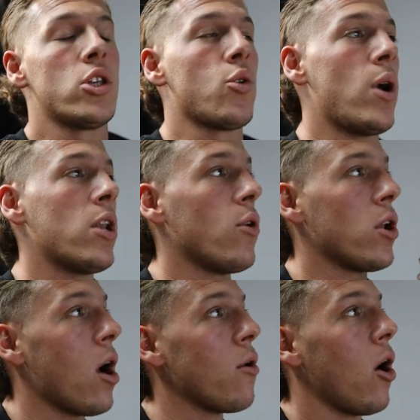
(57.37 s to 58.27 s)
So when do
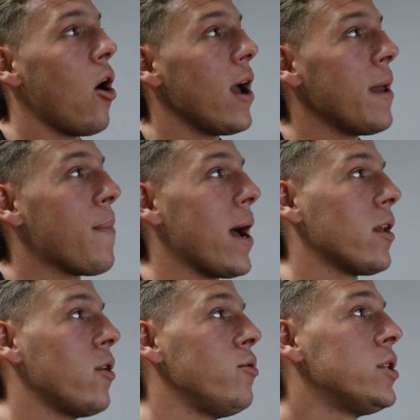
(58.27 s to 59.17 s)
I know that high
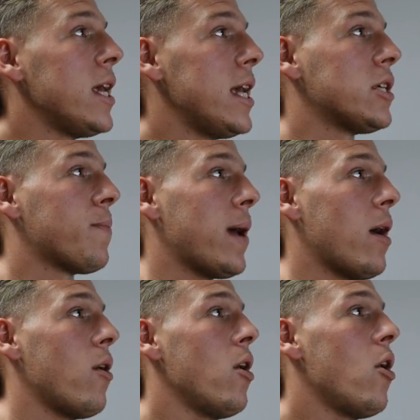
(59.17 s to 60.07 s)
impact news is
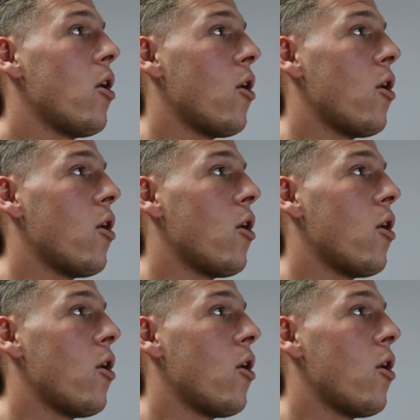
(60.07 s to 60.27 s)
about?